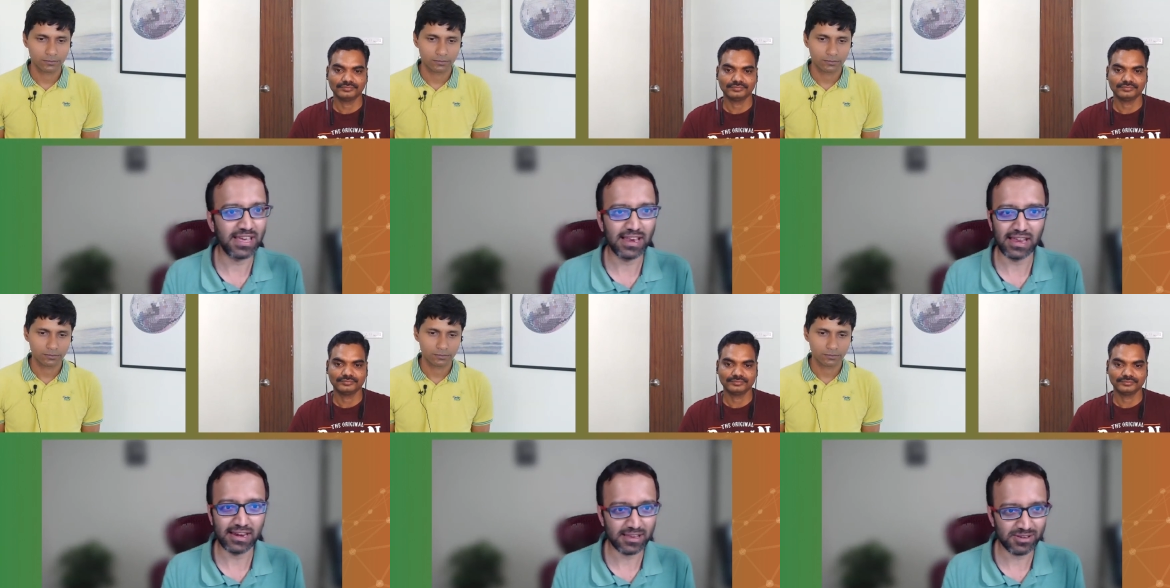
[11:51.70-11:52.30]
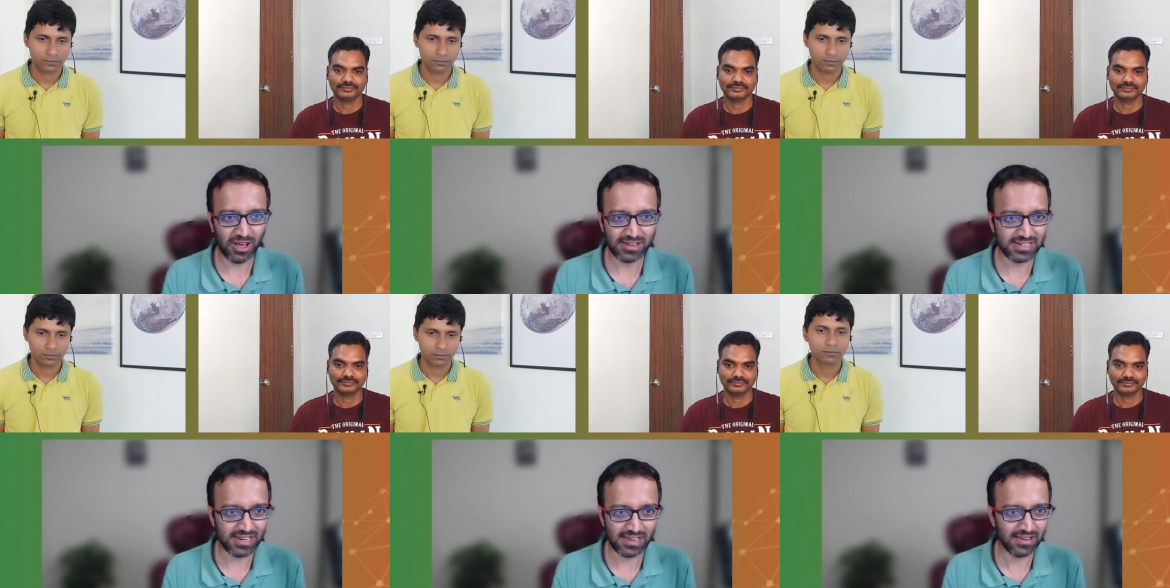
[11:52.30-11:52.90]
Speaker 1: scaling
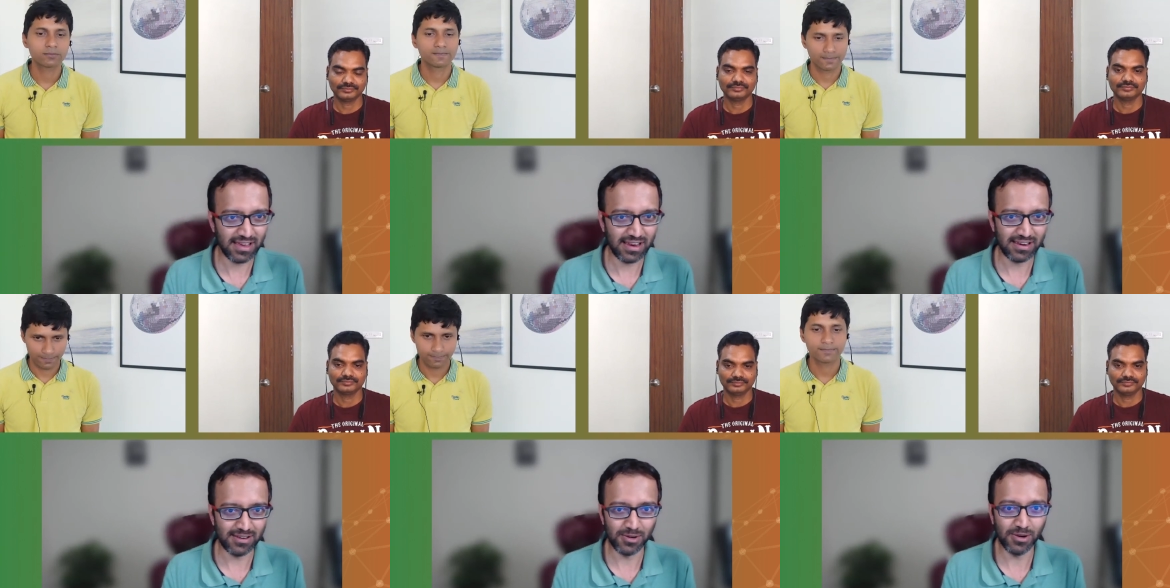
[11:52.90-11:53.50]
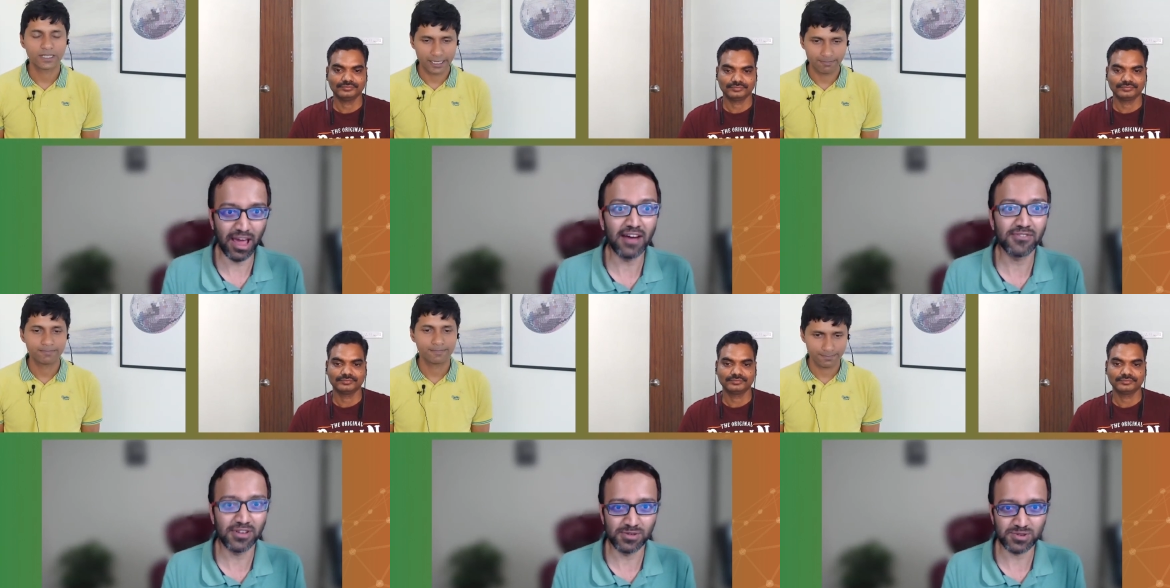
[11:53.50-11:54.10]
technology, and you don't
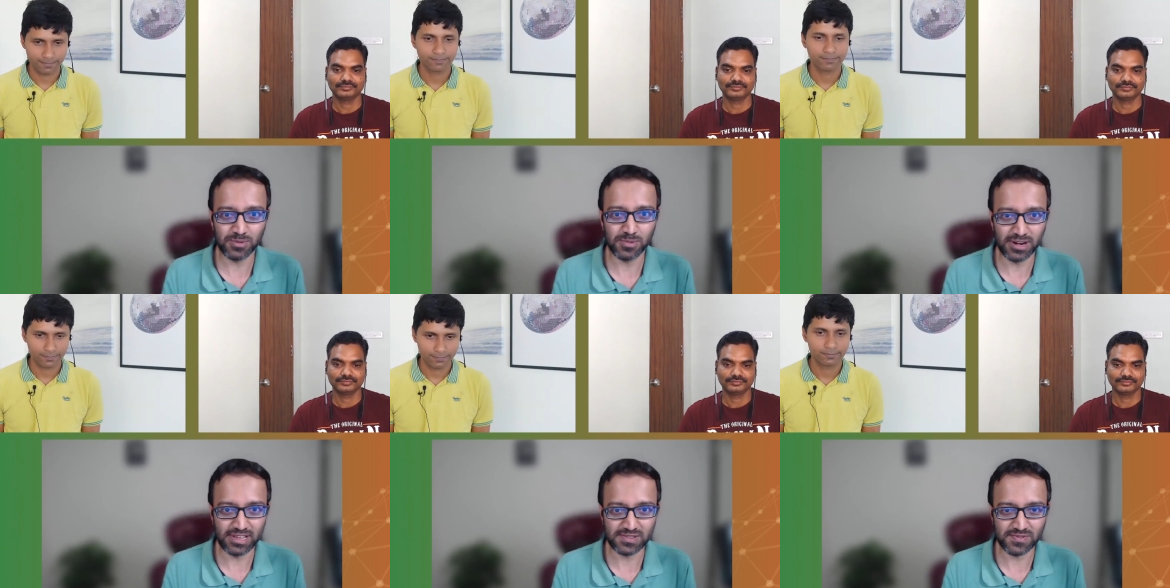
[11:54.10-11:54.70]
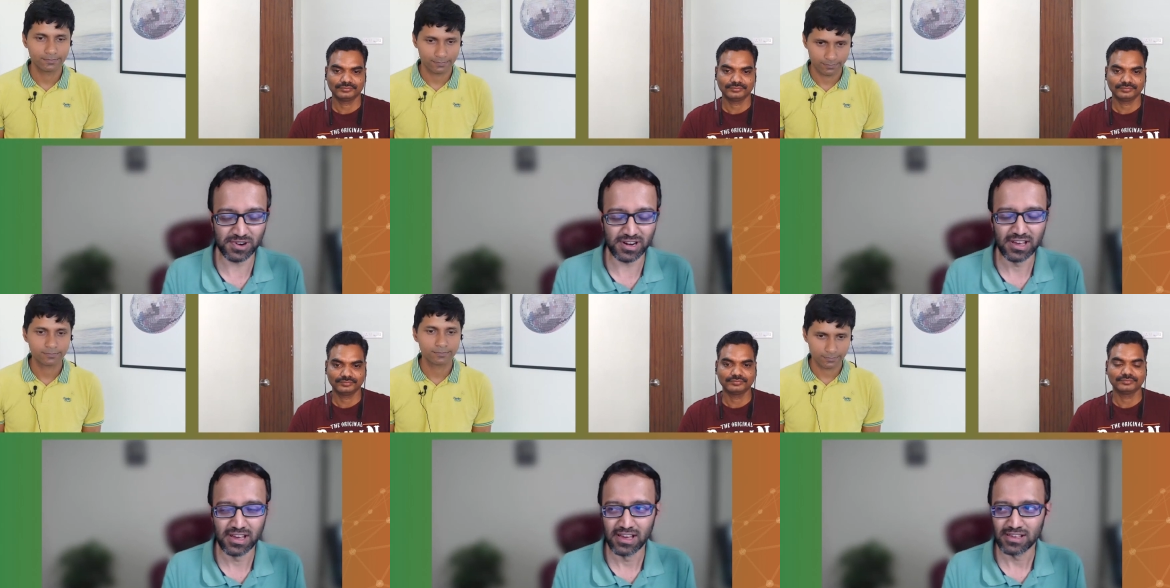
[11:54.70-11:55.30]
have to use Kubernetes for
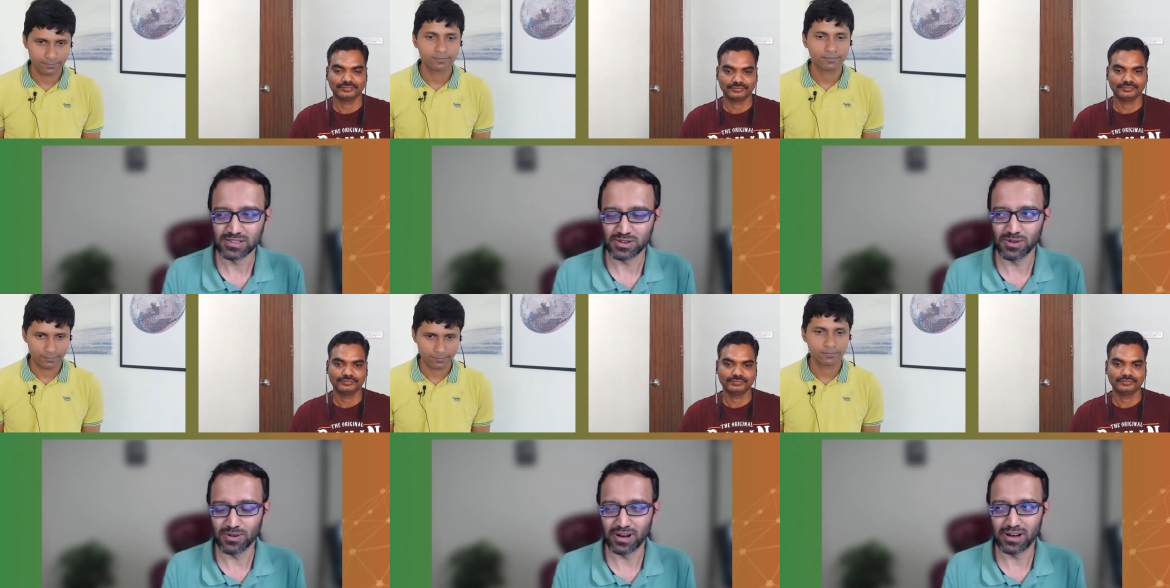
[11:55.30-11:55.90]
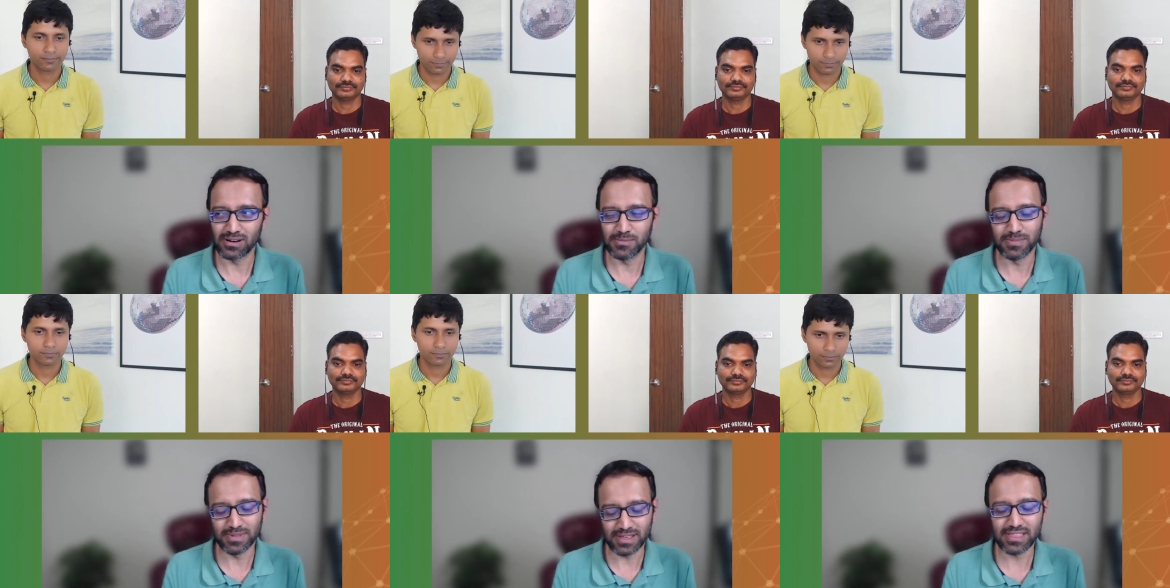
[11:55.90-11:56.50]
it. So
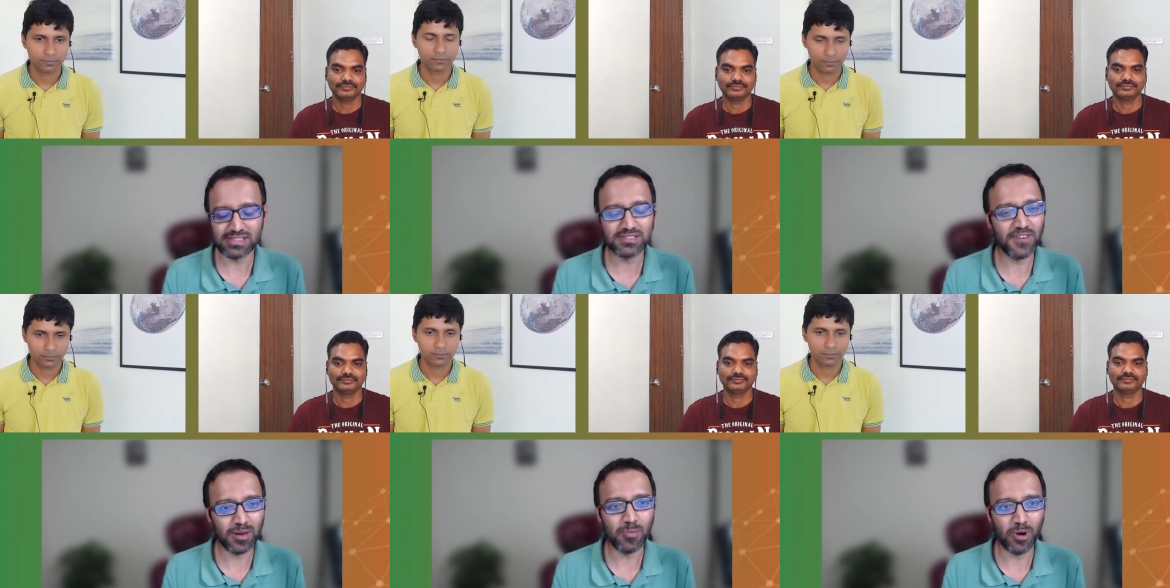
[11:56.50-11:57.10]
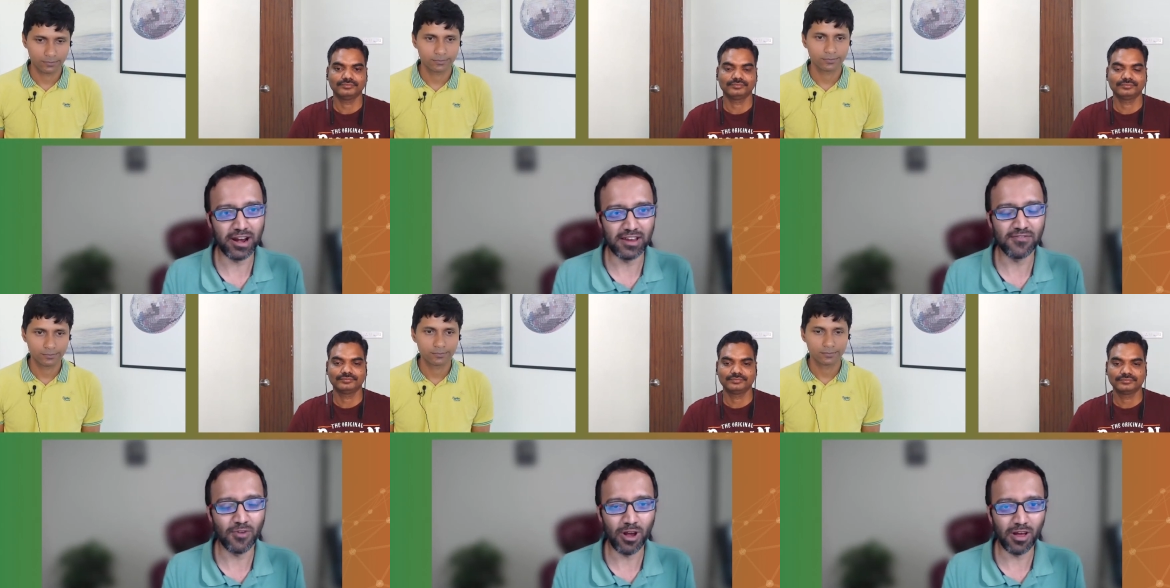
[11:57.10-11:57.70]
uh, that's a fair
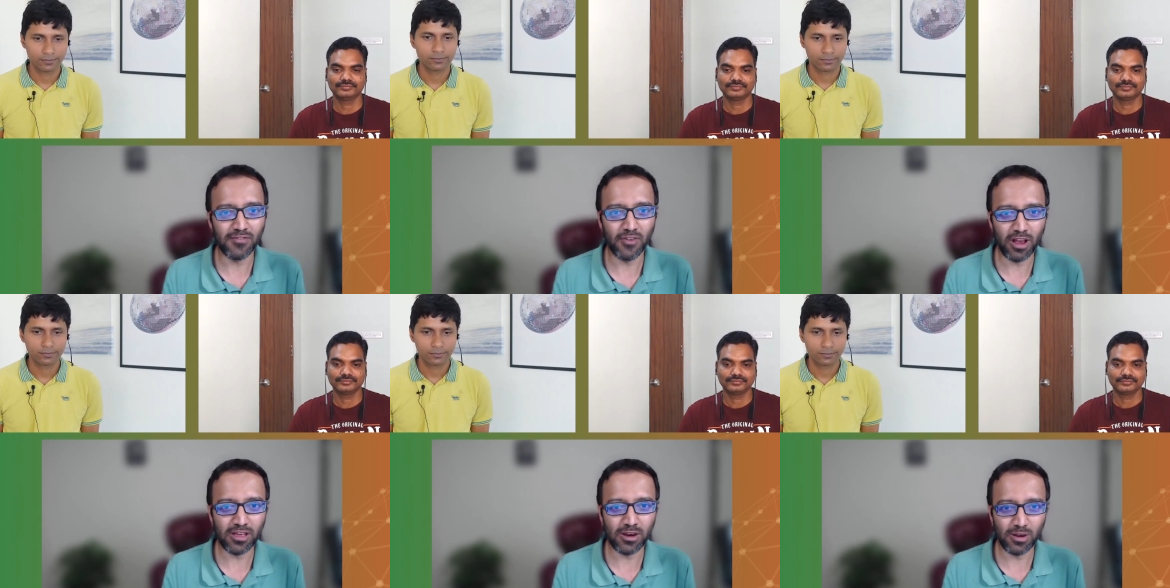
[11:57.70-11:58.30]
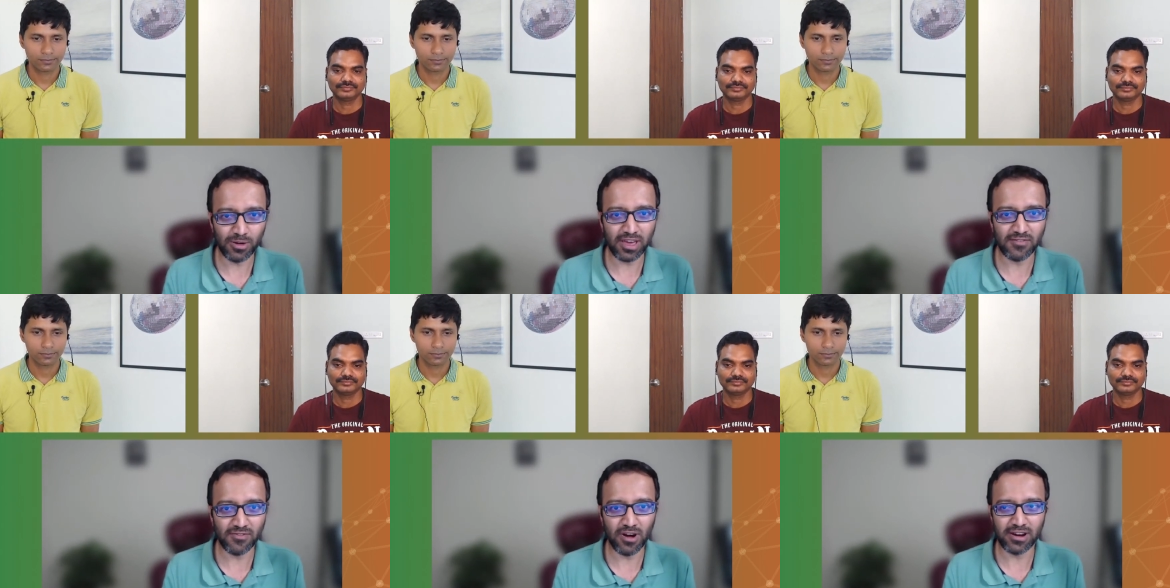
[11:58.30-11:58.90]
point. If all if all you're
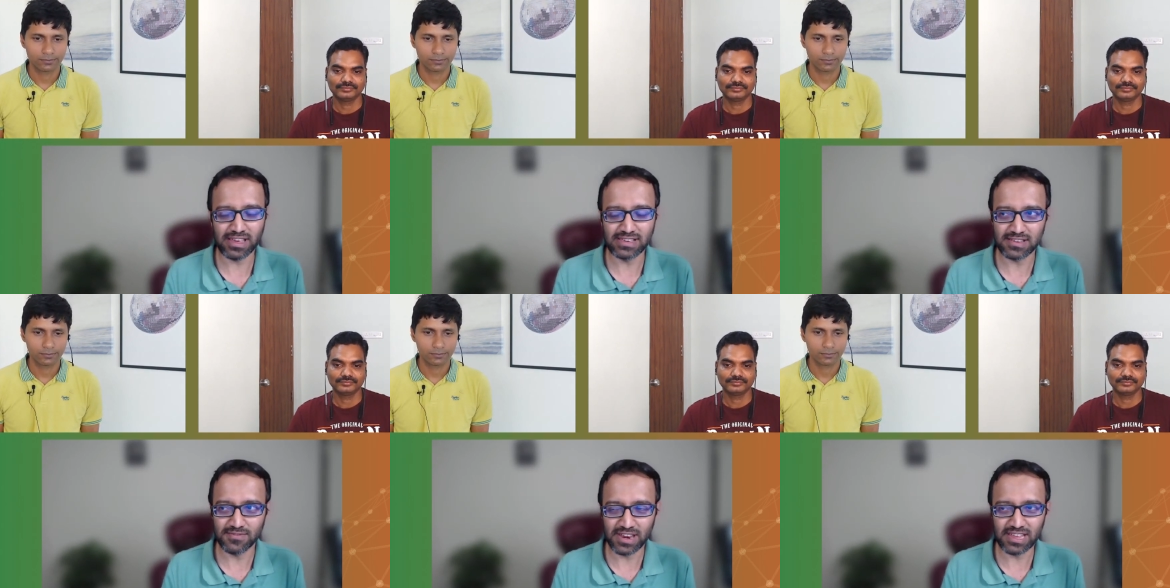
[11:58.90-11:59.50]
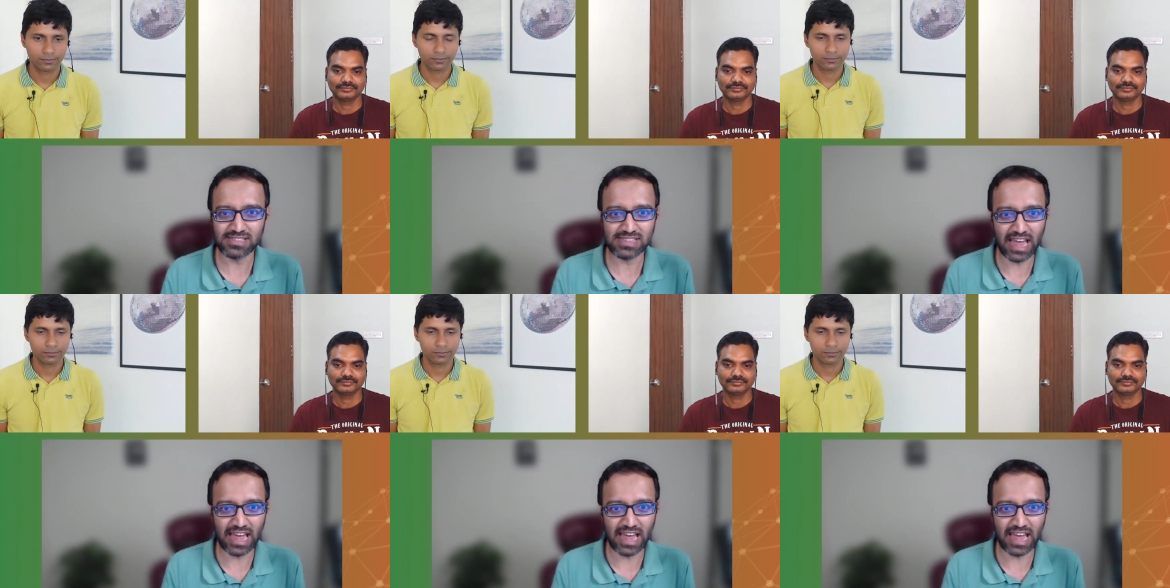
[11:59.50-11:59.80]
looking for is a very